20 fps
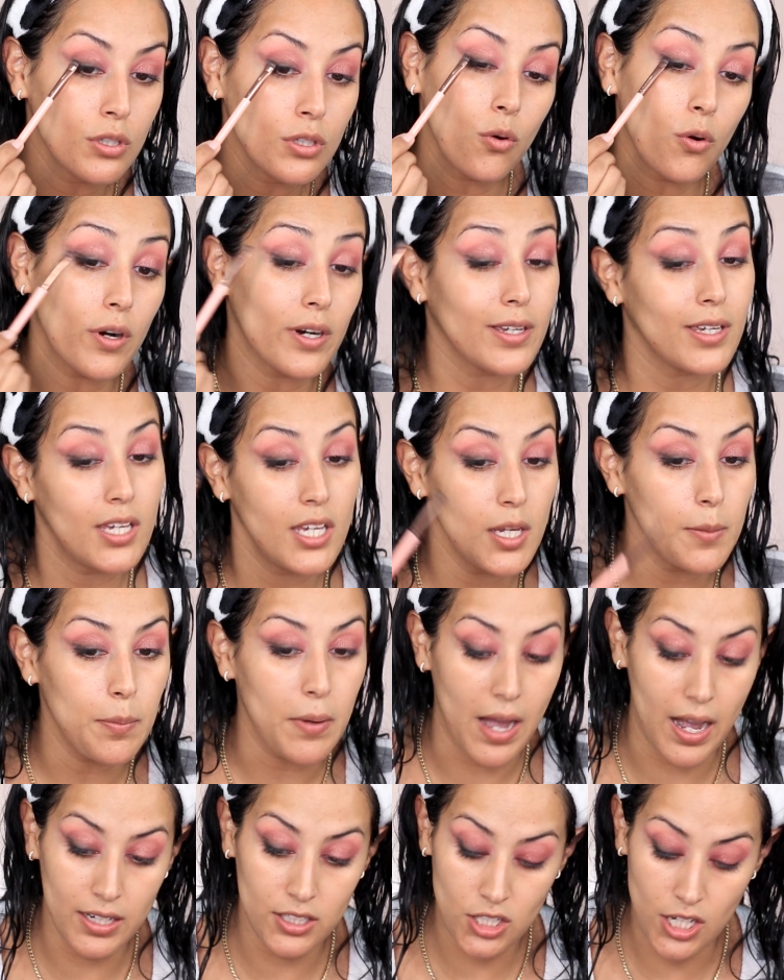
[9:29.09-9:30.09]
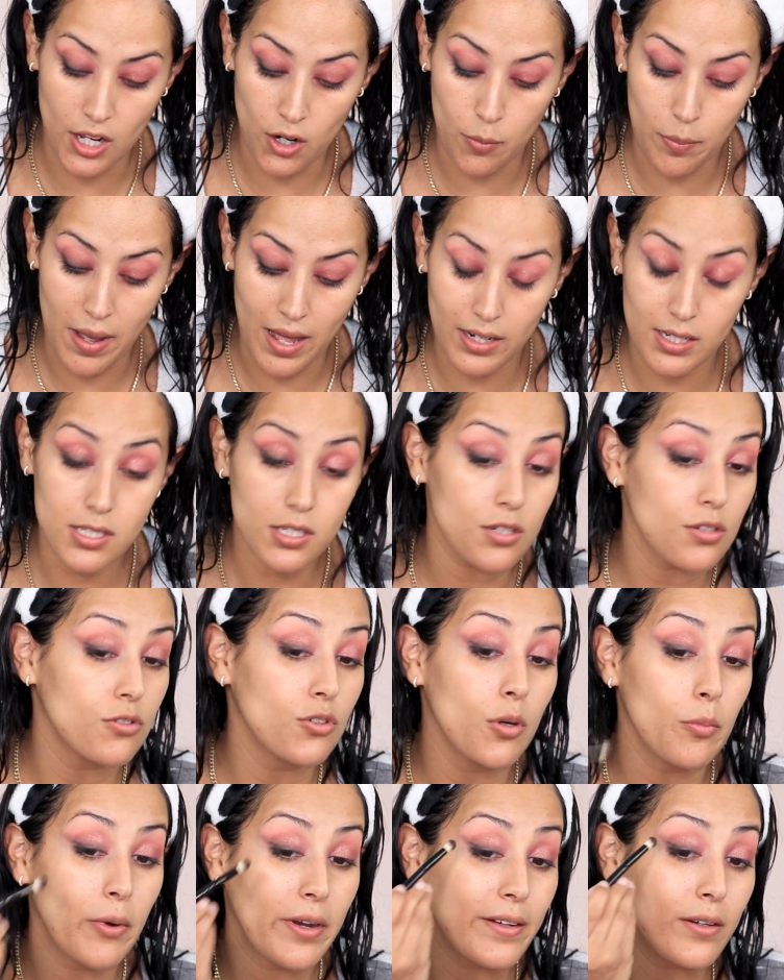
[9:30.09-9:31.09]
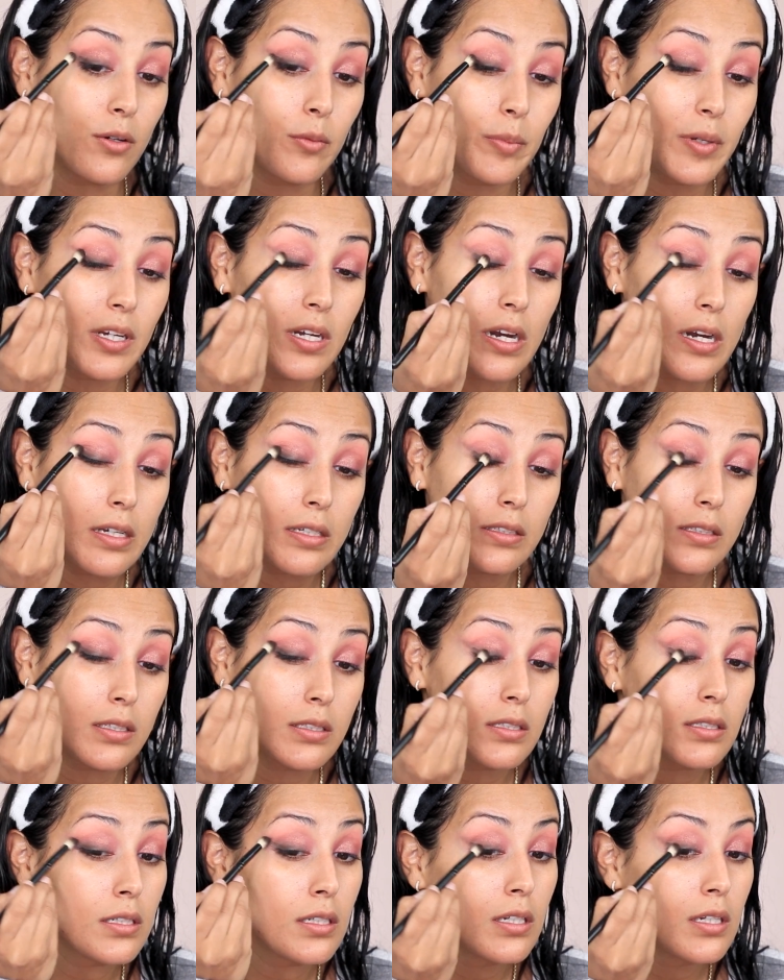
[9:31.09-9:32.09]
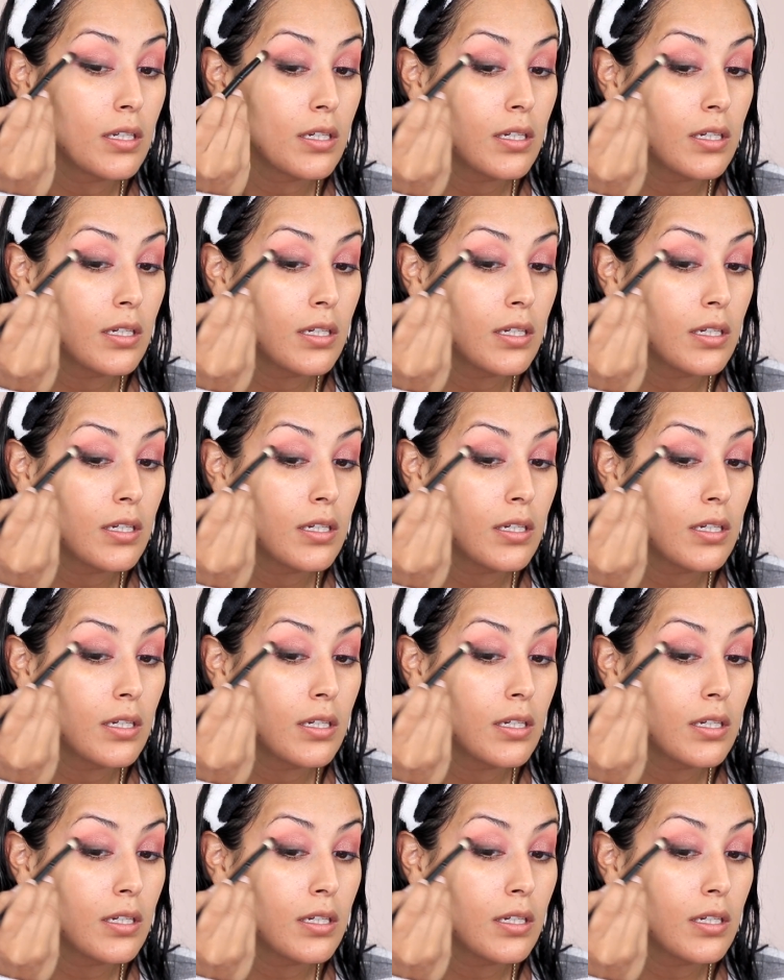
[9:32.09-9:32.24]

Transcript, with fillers: or keep eyeshadow palettes that are no bueno because